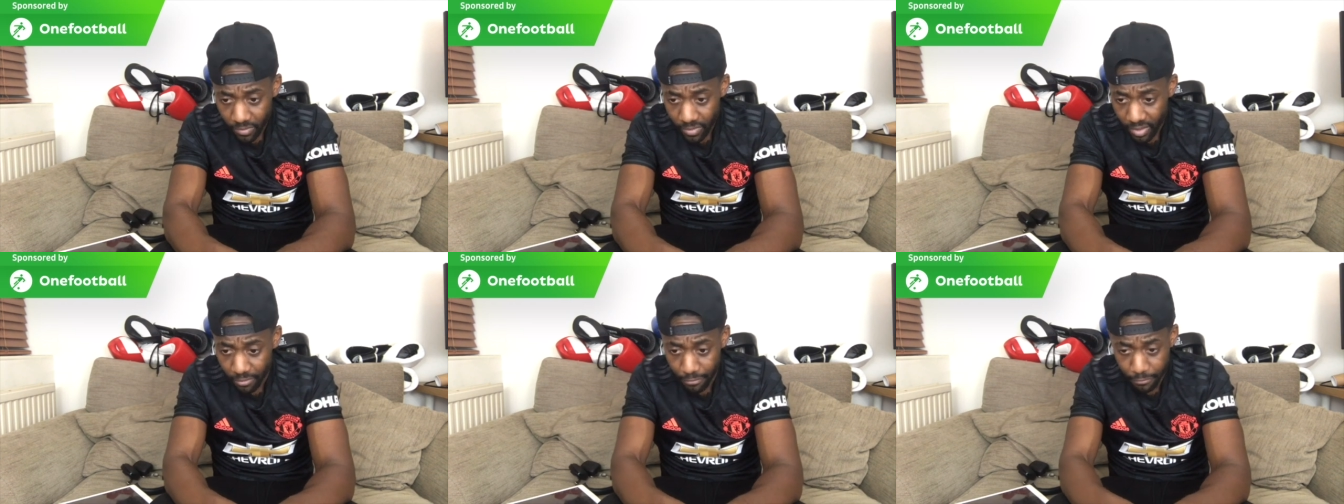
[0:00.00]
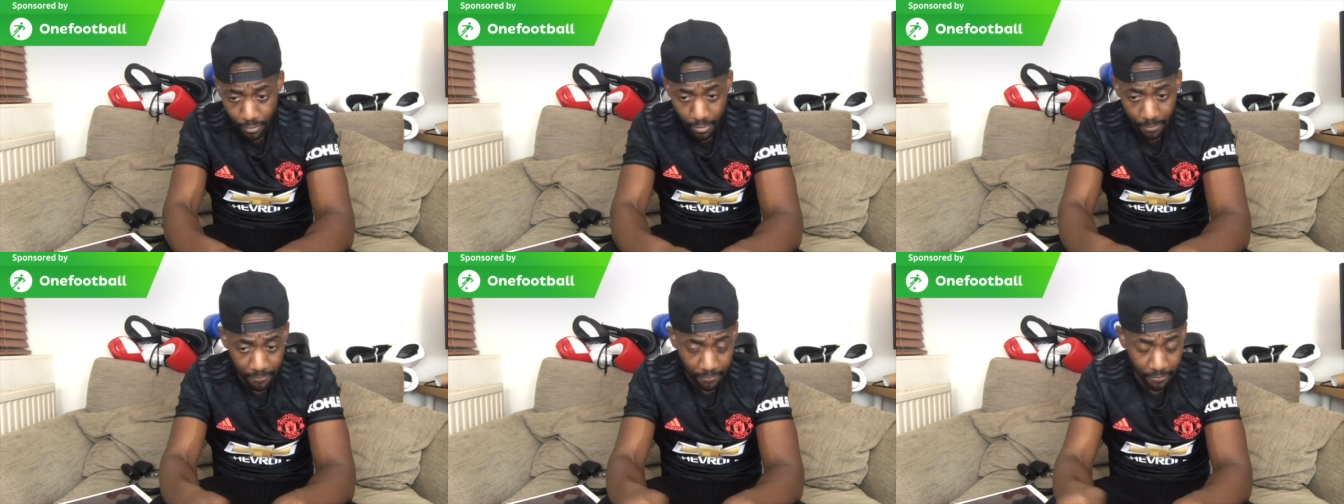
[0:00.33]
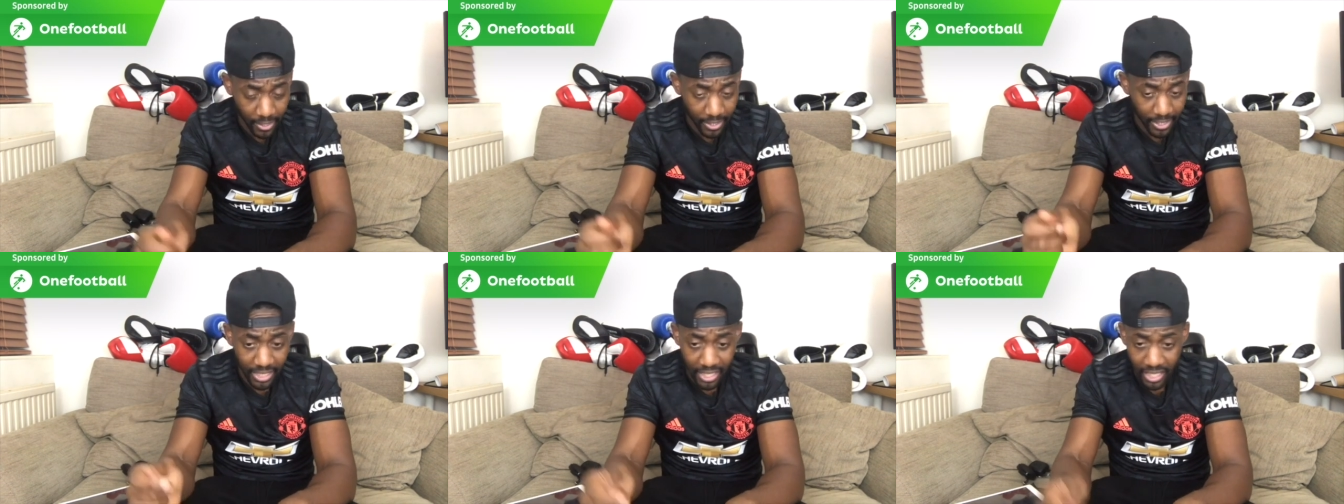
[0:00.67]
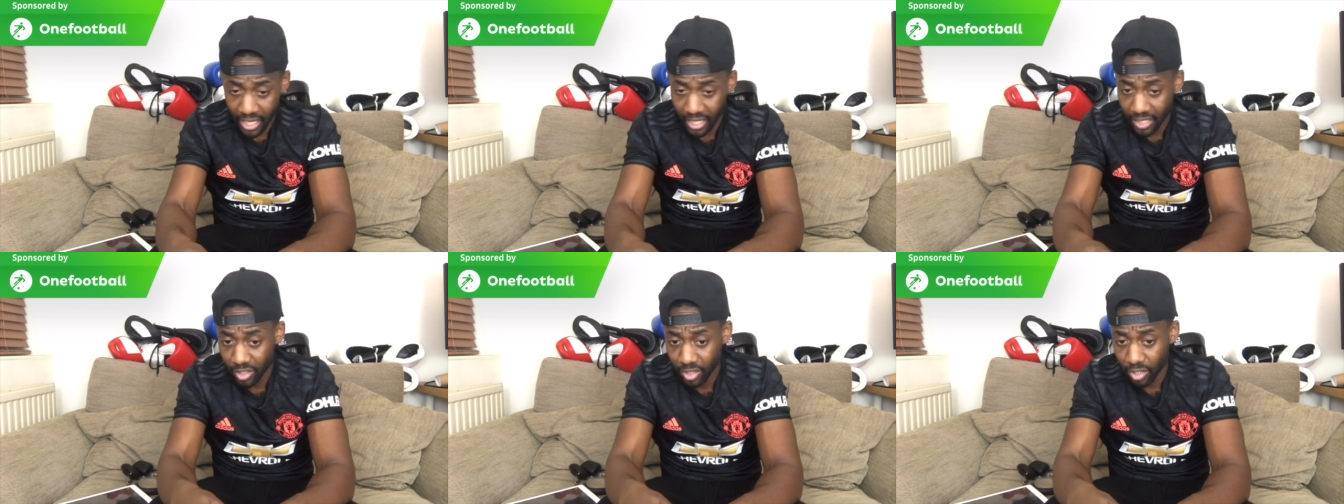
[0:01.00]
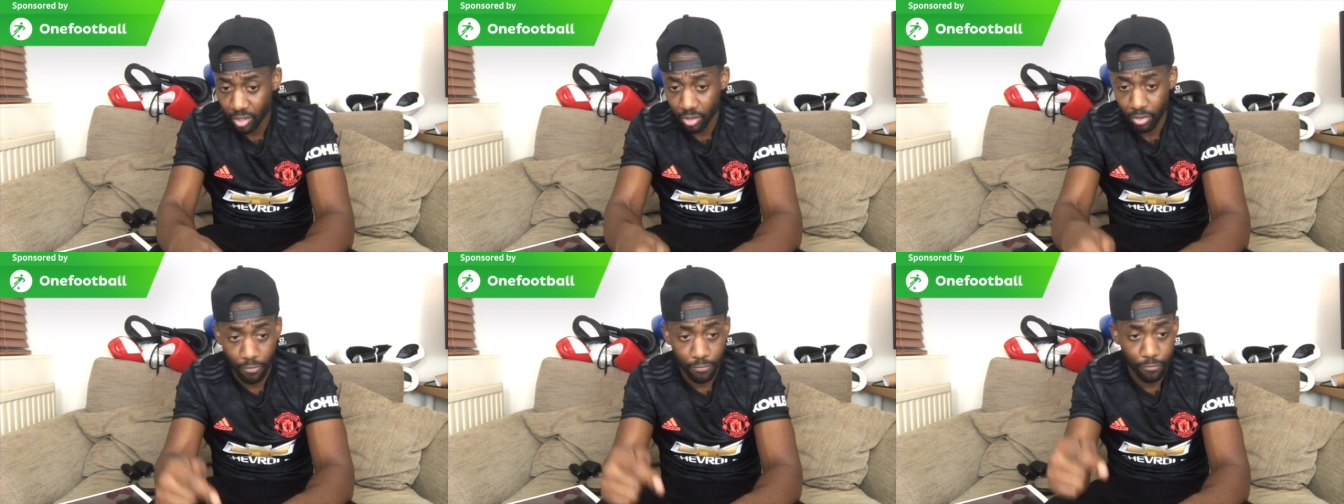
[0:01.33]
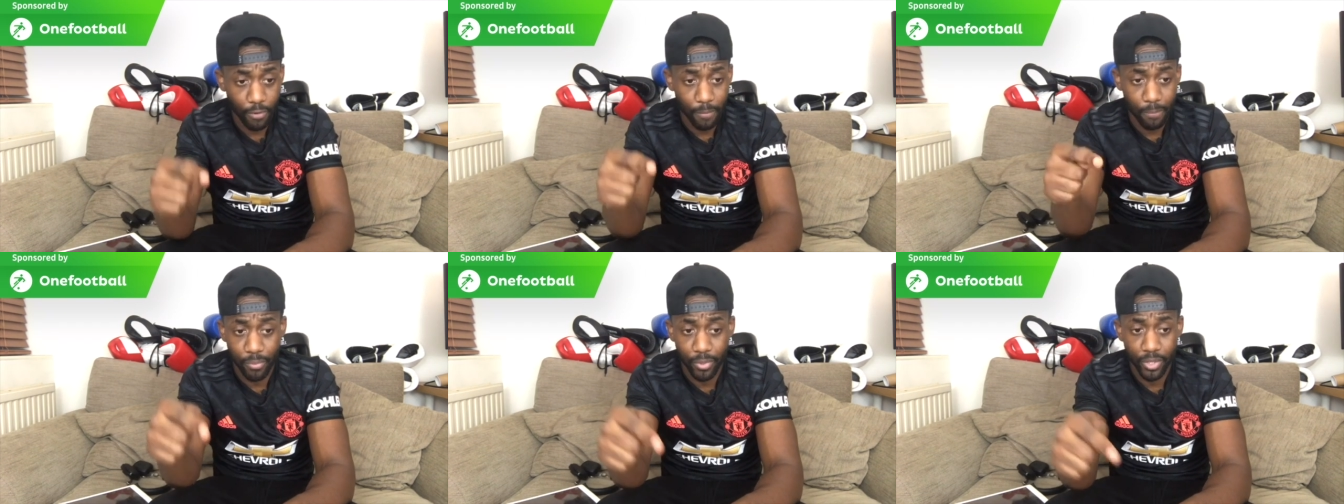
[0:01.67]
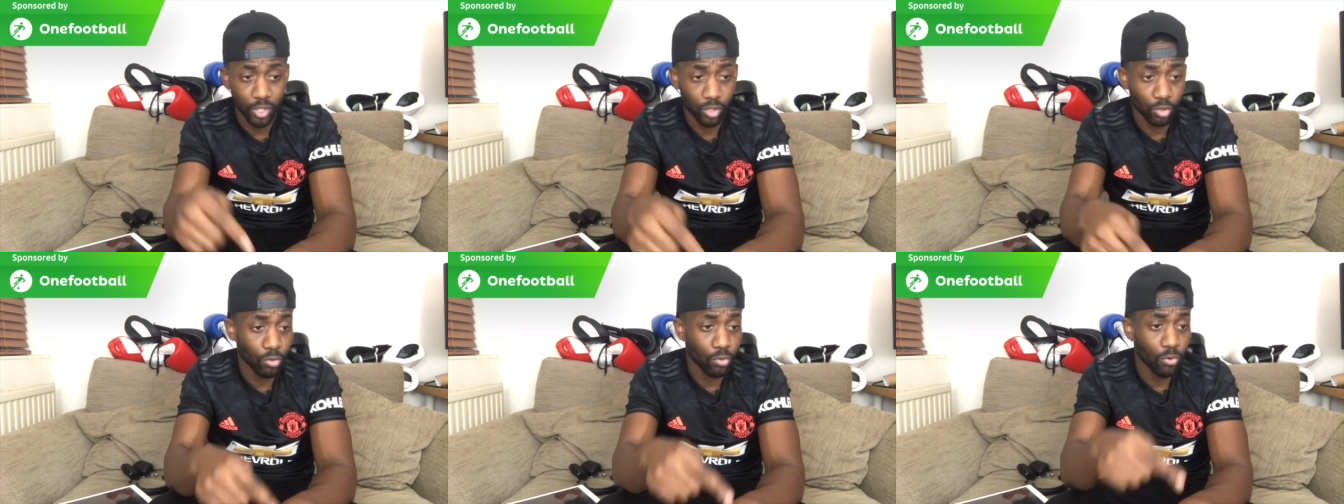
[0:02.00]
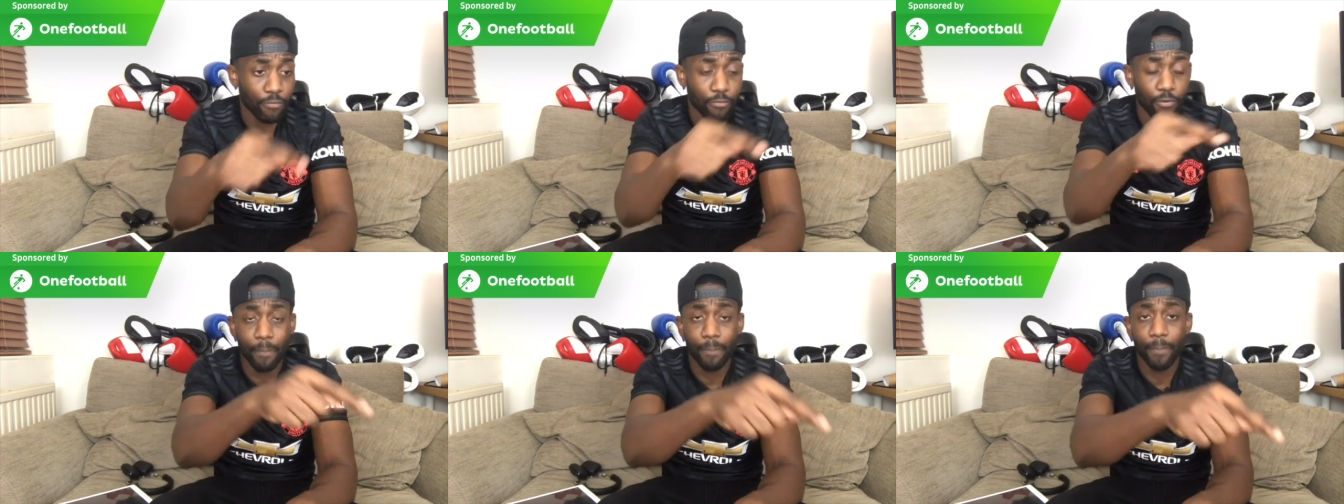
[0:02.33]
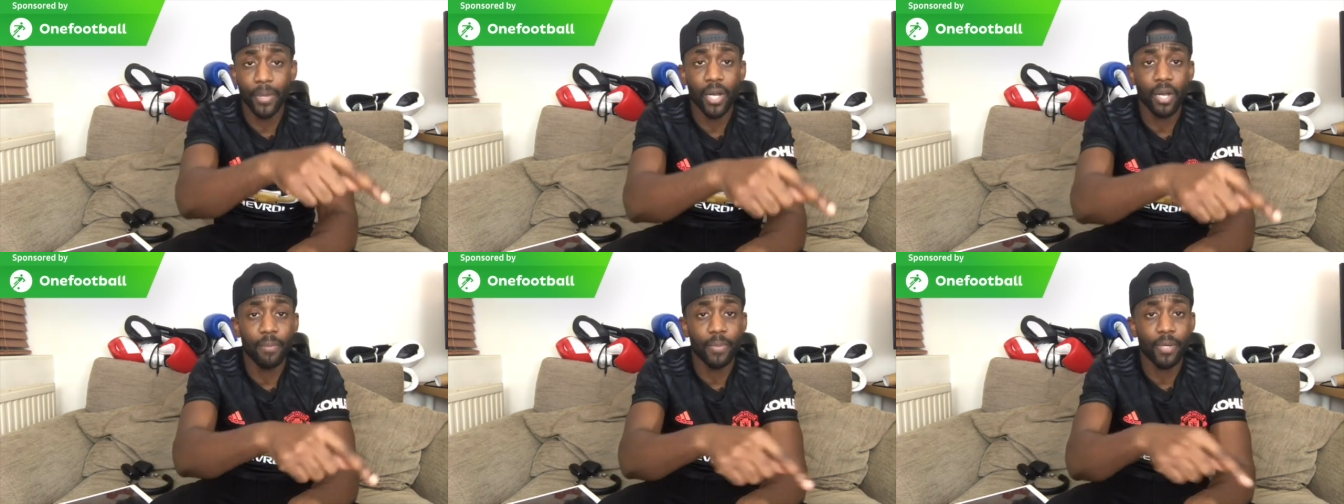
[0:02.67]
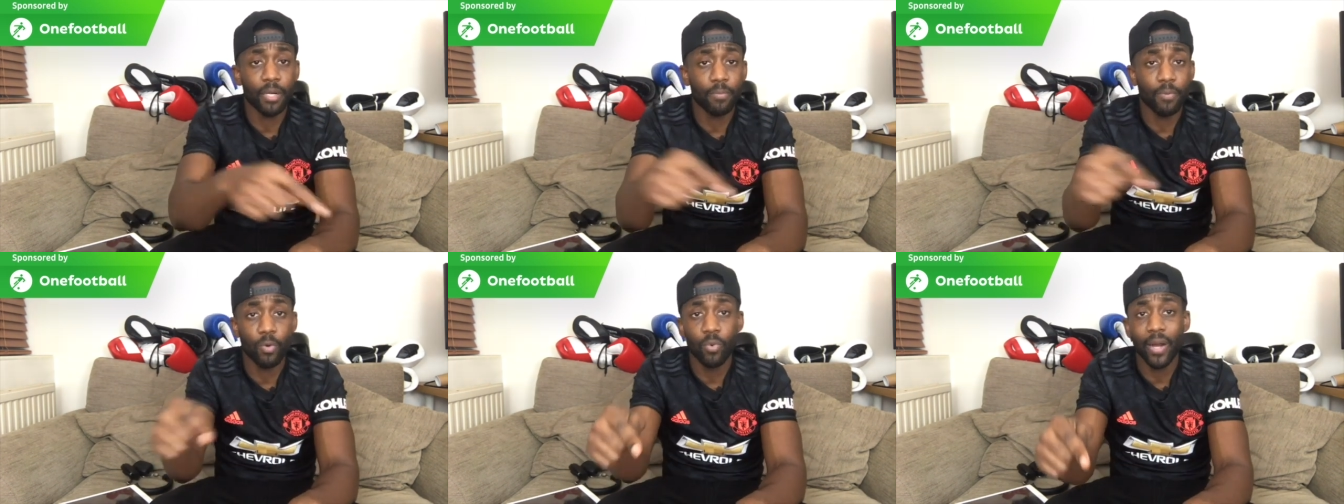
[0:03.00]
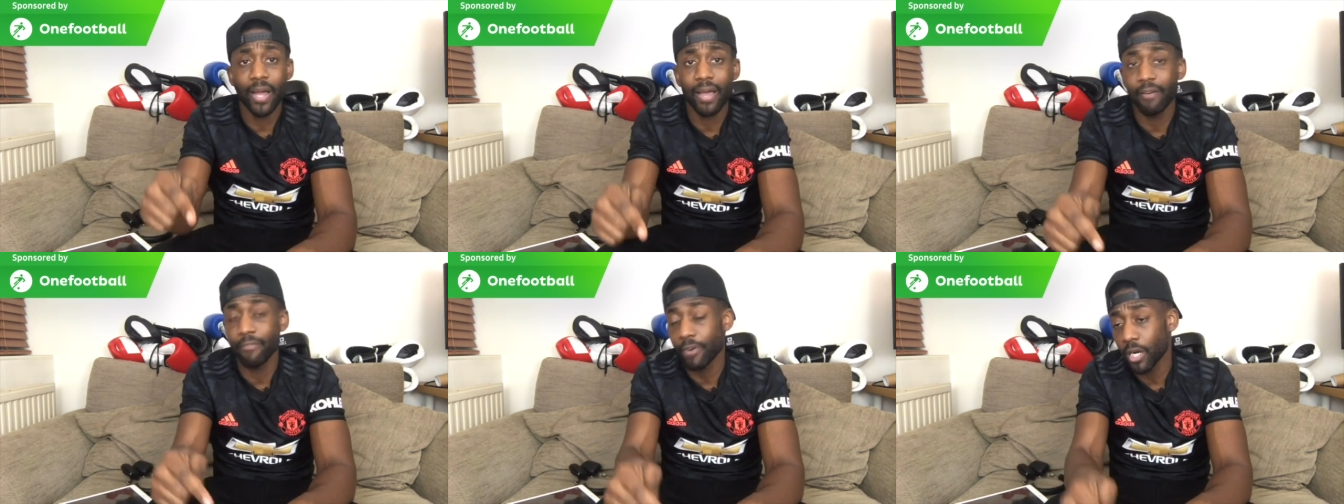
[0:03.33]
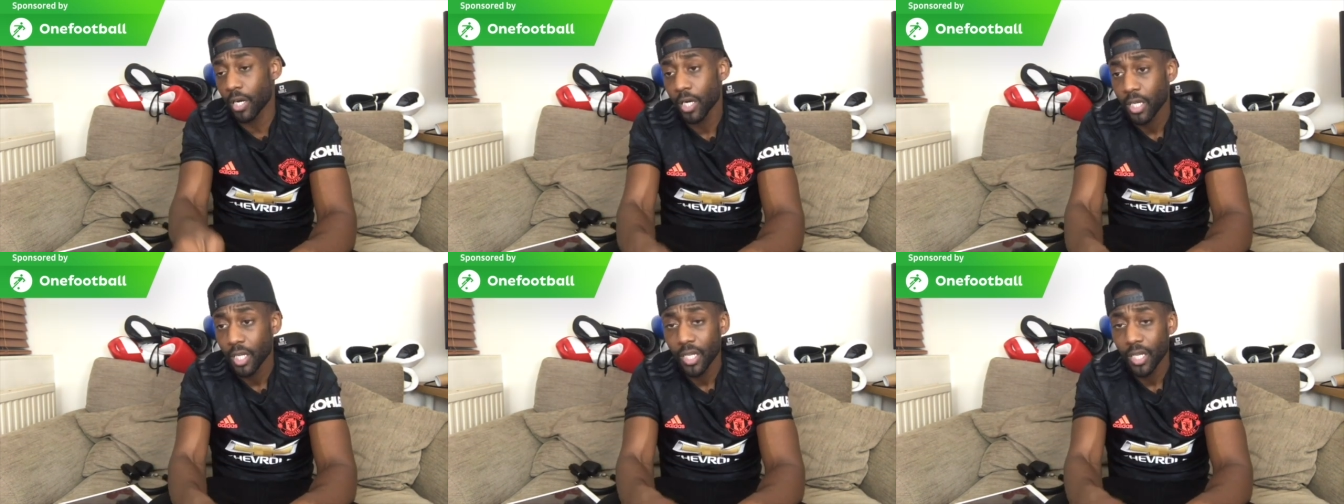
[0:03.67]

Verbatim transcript: from fucking London or from Bristol or from Birmingham or whatever,